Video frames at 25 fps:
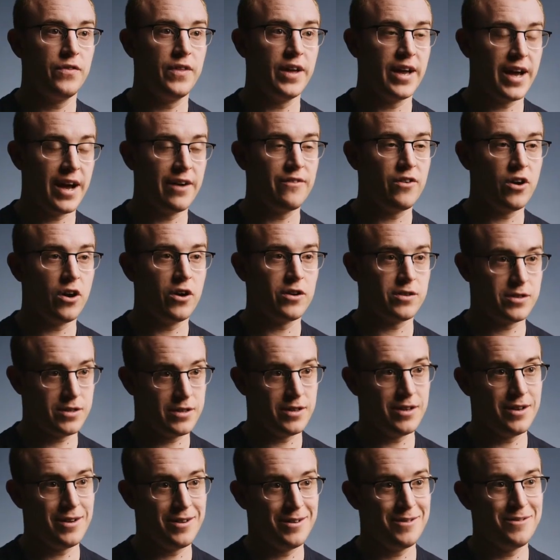They have asked
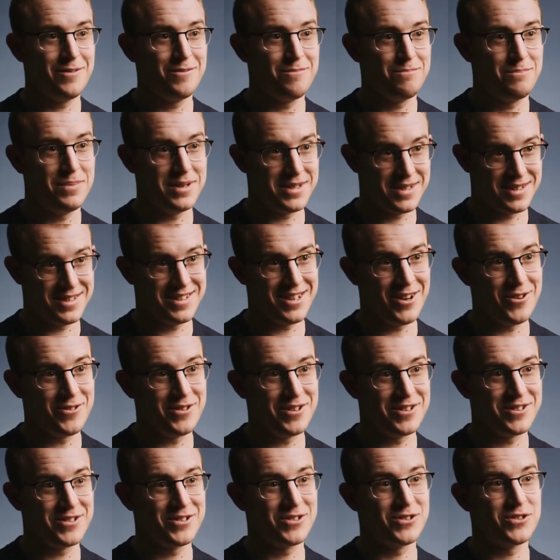that business
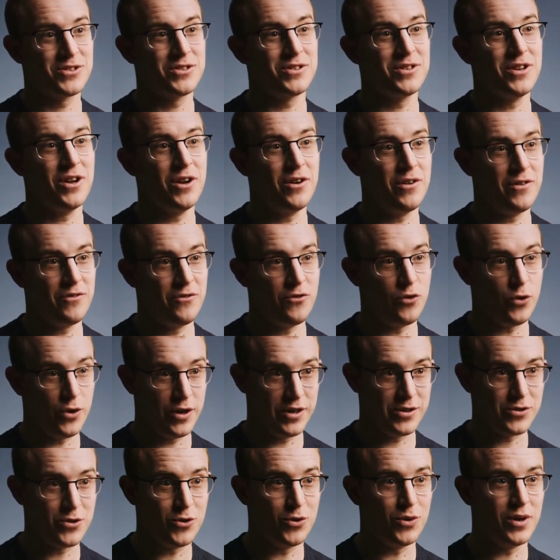owners
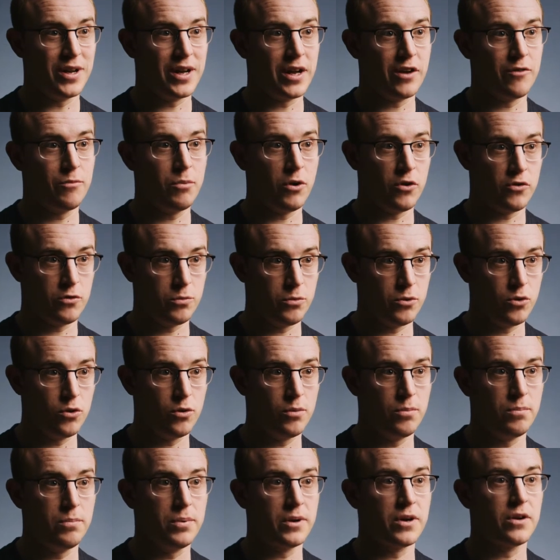avoid calling if
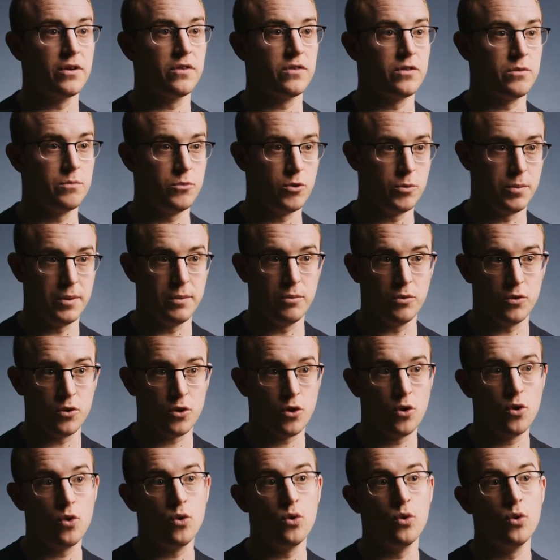possible, because the more people that
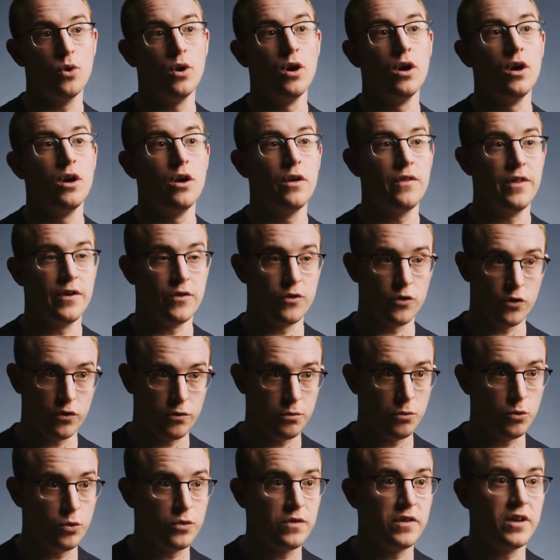call, they've got a
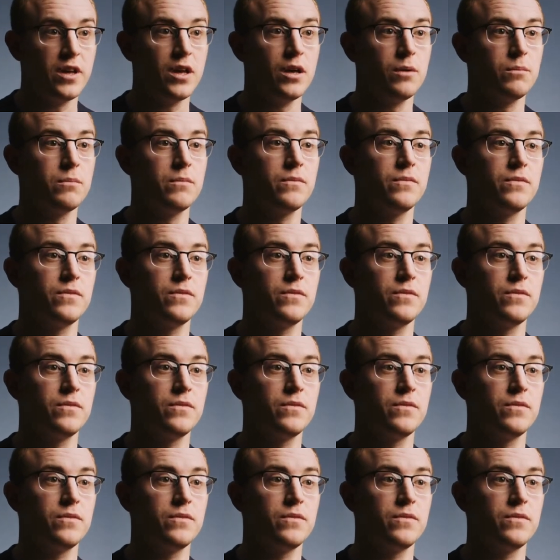small team,